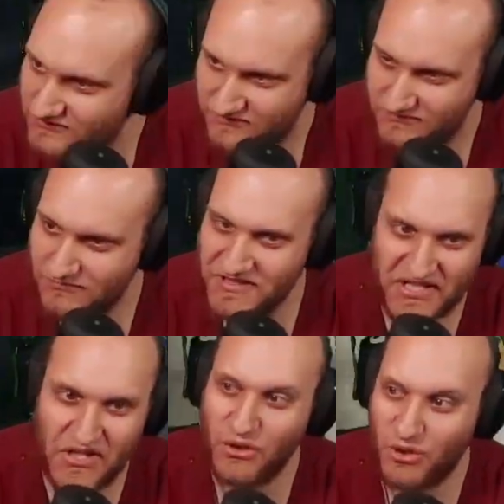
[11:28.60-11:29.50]
But
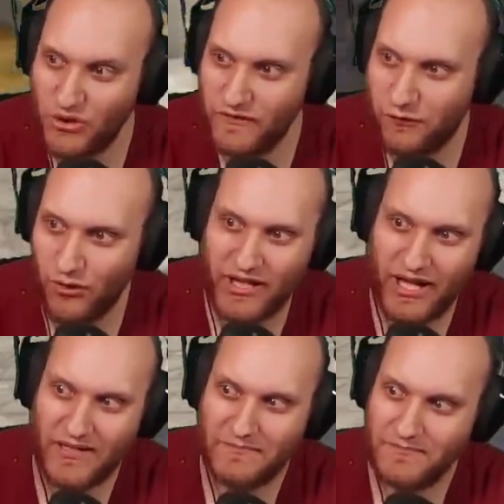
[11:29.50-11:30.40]
still, good
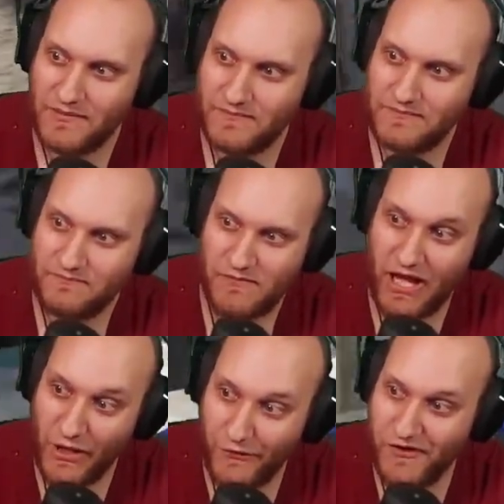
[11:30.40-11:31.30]
4K. You
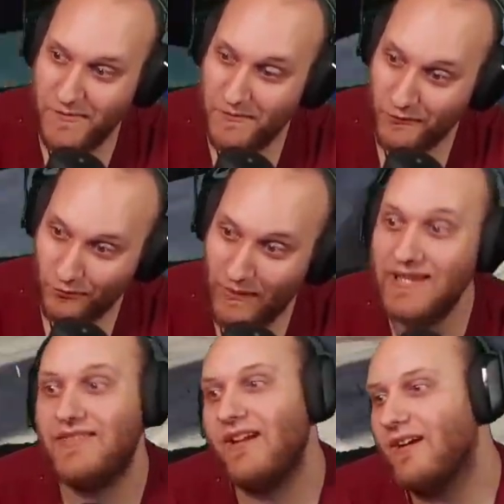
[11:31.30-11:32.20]
held them right
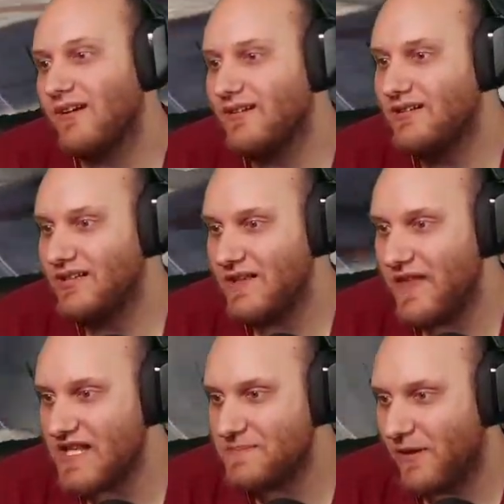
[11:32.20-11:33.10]
there in
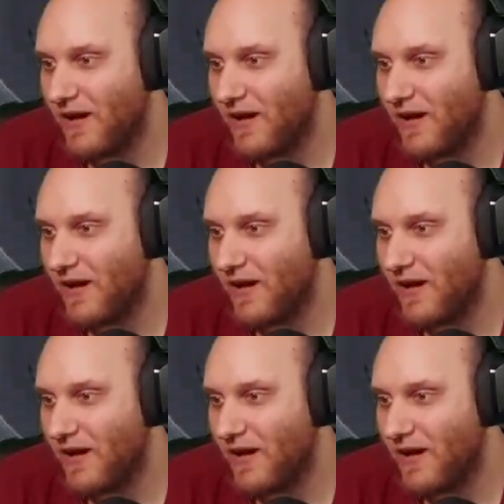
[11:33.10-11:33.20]
that spot.